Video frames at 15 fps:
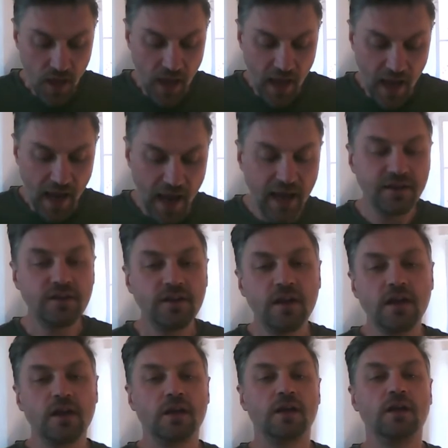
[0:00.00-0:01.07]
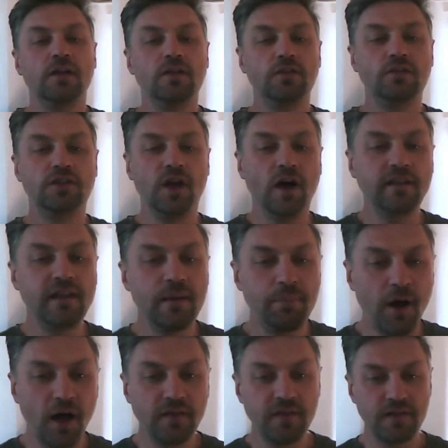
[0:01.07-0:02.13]
And the idea
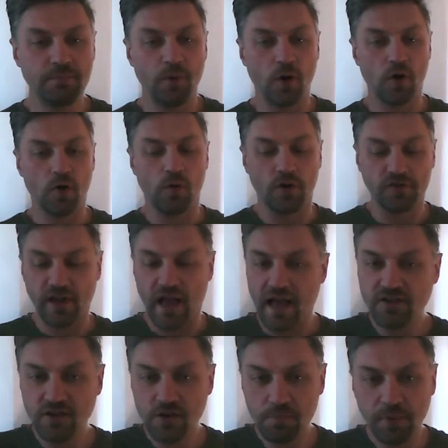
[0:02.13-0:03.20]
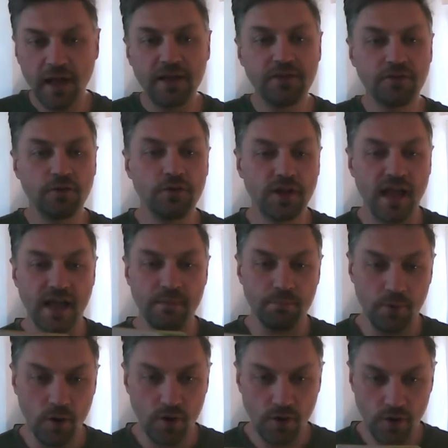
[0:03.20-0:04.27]
behind this book was, as you play through the game
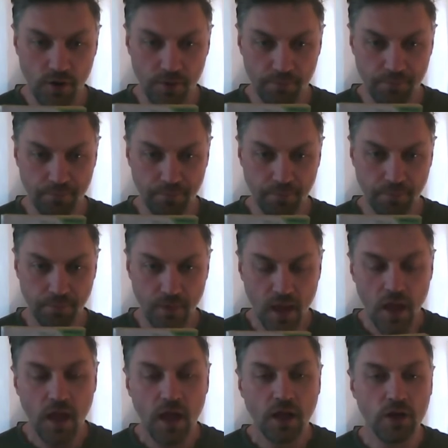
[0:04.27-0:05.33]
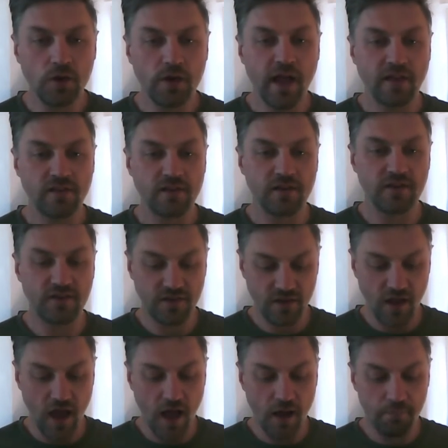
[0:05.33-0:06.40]
book, you get to
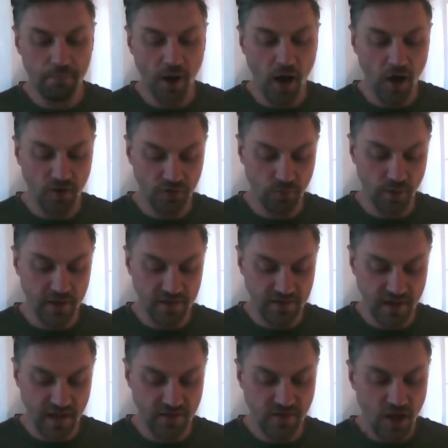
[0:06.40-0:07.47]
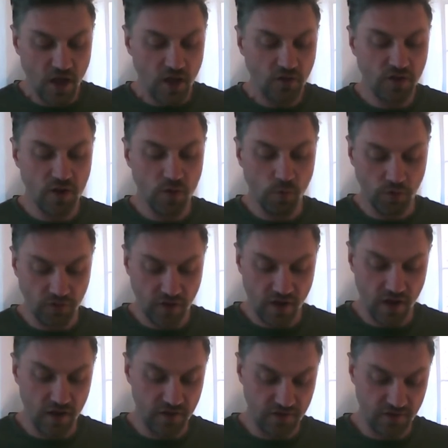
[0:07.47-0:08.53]
parts where it says, "Do you want to
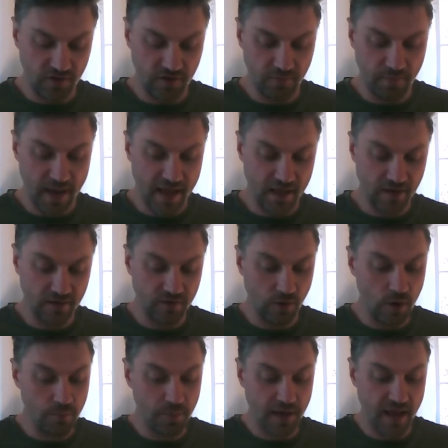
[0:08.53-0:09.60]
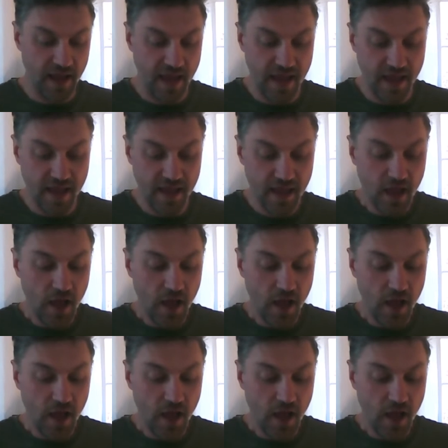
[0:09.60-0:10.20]
cast a spell?" So open it here.